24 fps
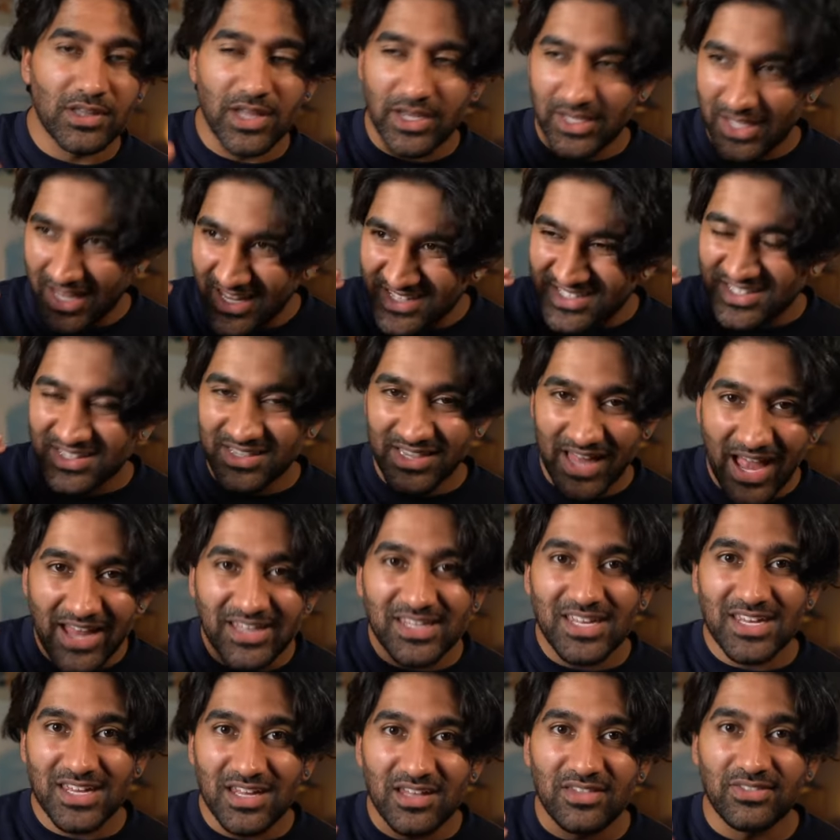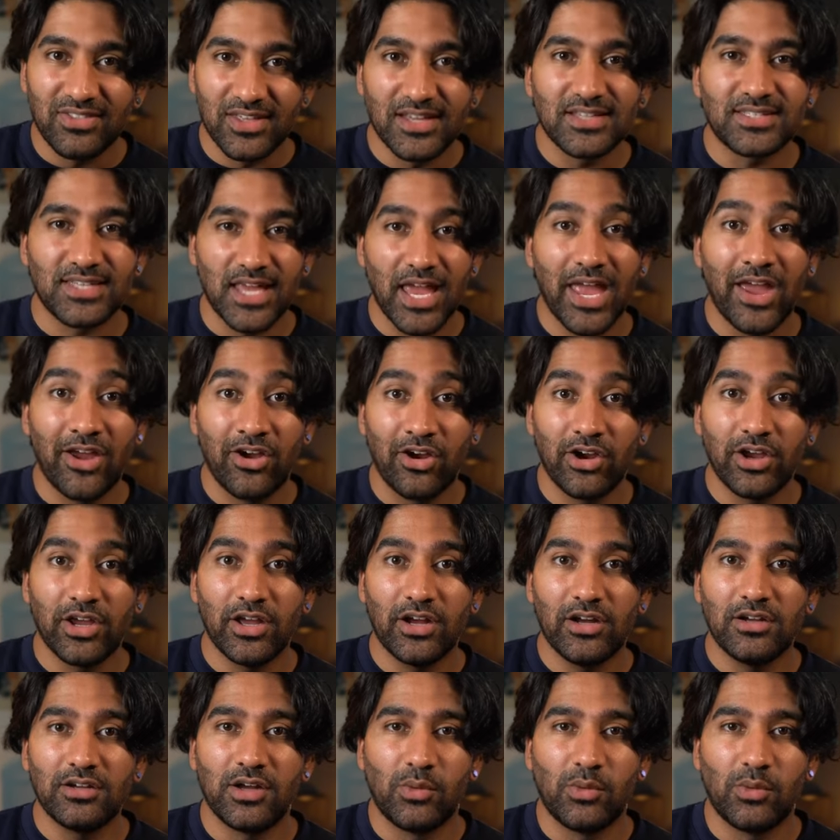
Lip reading: like it's lacking in this area.